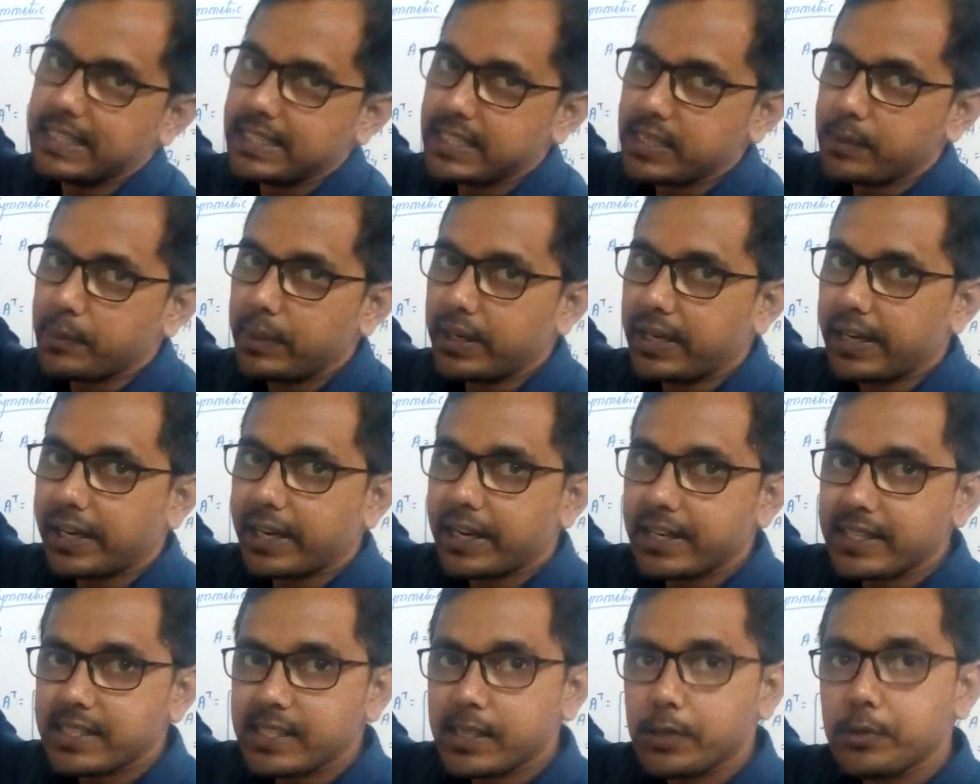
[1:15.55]
Symmetric
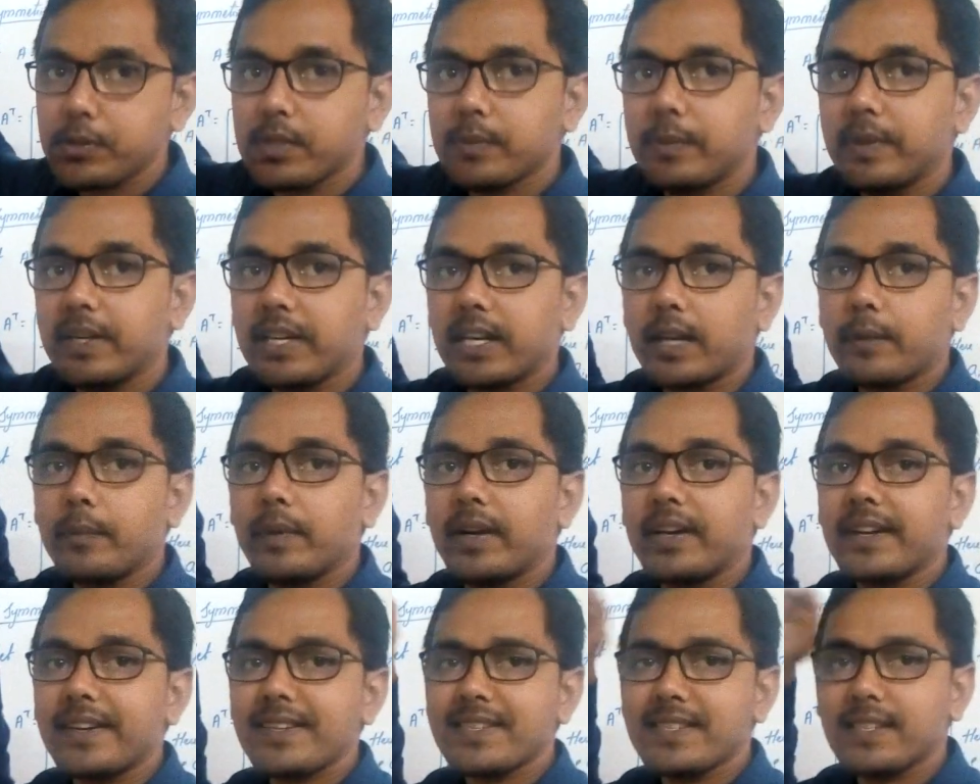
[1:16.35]
and skew symmetric
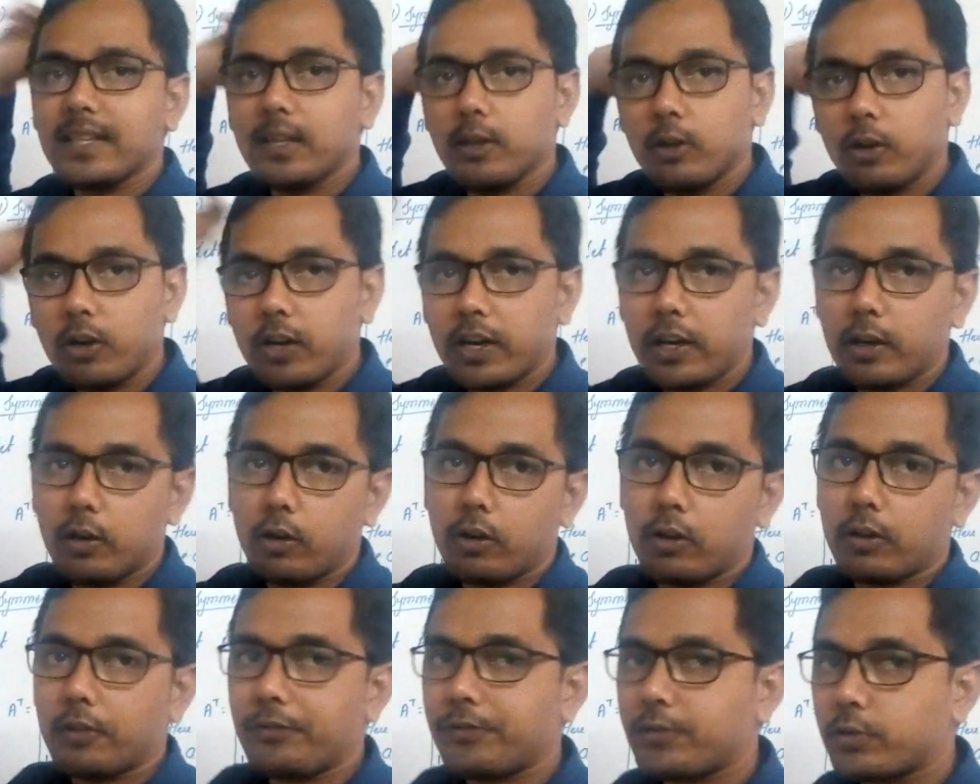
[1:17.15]
matrix, there are a
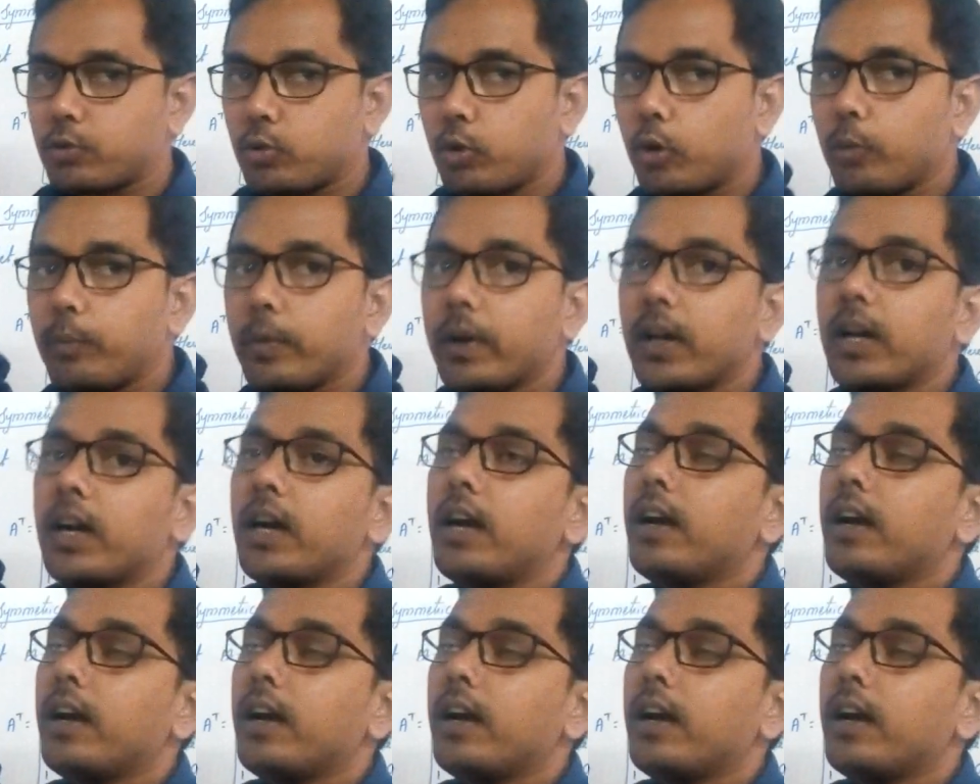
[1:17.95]
lot of scope,